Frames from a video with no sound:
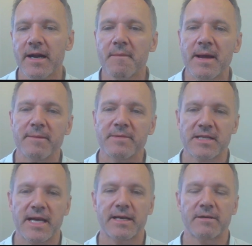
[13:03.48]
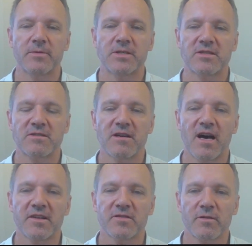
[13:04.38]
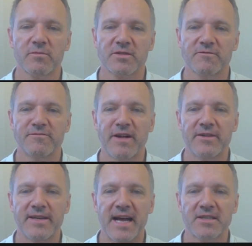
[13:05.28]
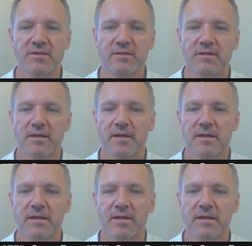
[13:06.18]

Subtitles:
I made a mistake, which I thought was very natural.